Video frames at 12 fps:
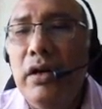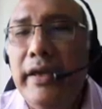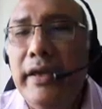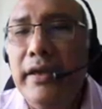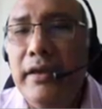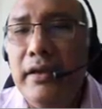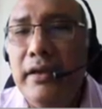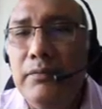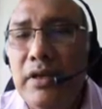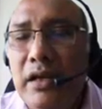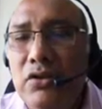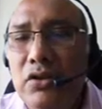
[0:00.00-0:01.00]
And
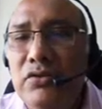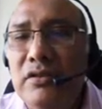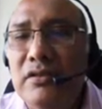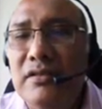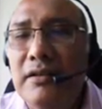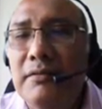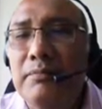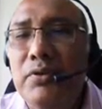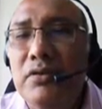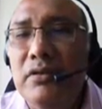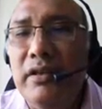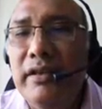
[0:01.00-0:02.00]
another
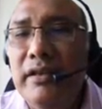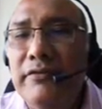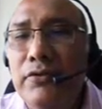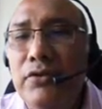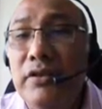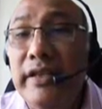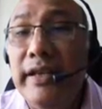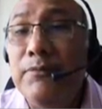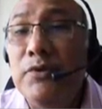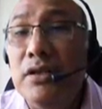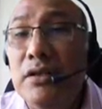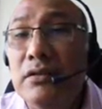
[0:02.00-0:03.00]
example is for
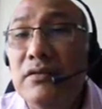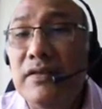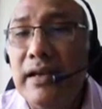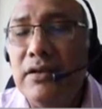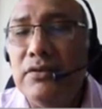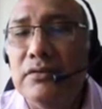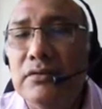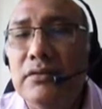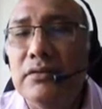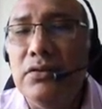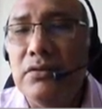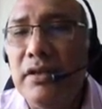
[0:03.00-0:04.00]
diphthong sound.
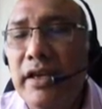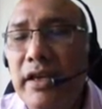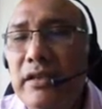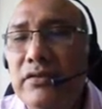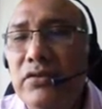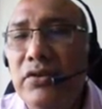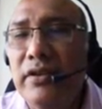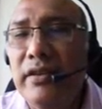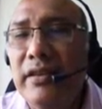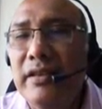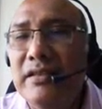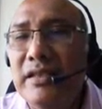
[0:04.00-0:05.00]
Okay, so in
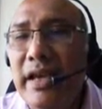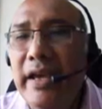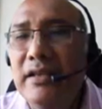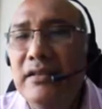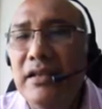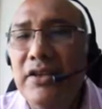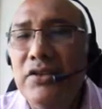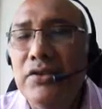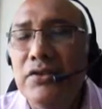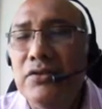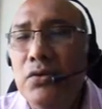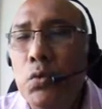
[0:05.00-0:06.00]
this case I
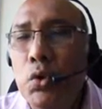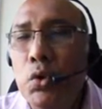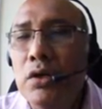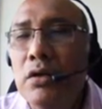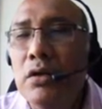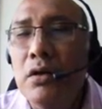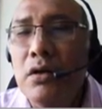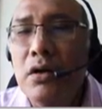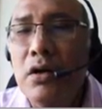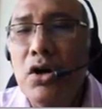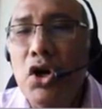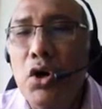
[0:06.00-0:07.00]
use the word
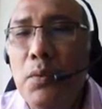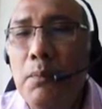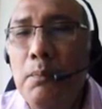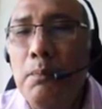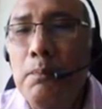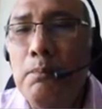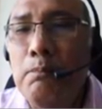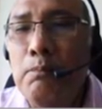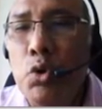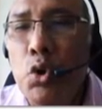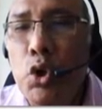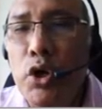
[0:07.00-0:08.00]

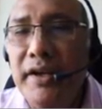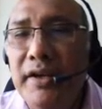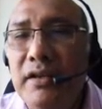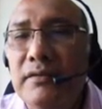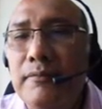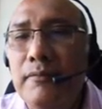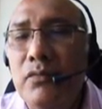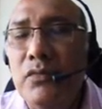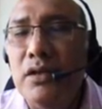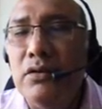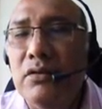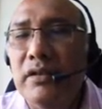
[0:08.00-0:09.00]
boy.
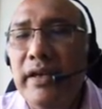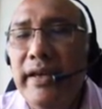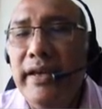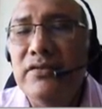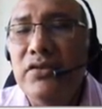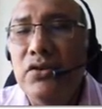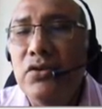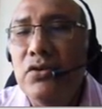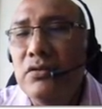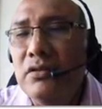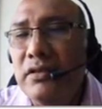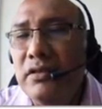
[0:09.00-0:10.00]
Okay,
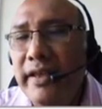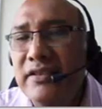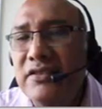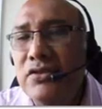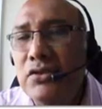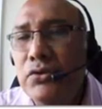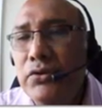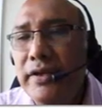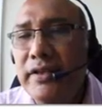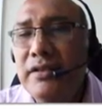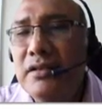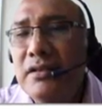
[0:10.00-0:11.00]
so next to
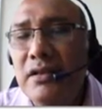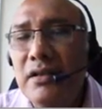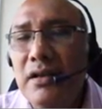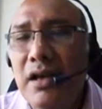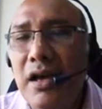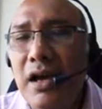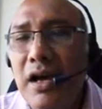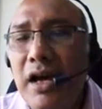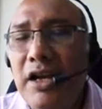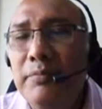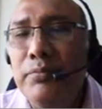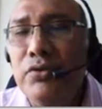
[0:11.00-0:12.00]
it
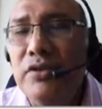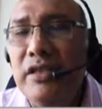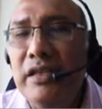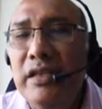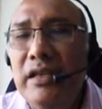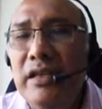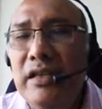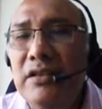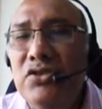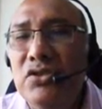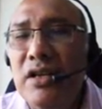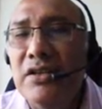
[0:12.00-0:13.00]
I put the
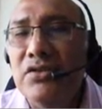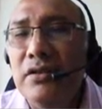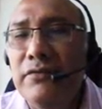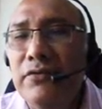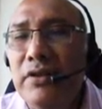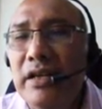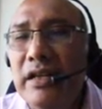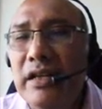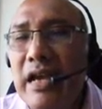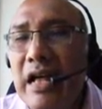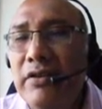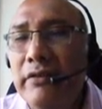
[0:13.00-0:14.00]
international phonetic
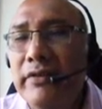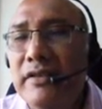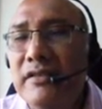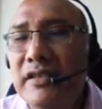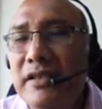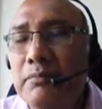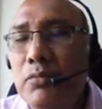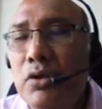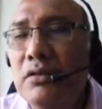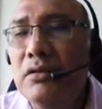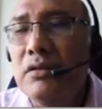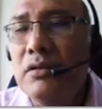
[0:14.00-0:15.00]
alphabet symbol,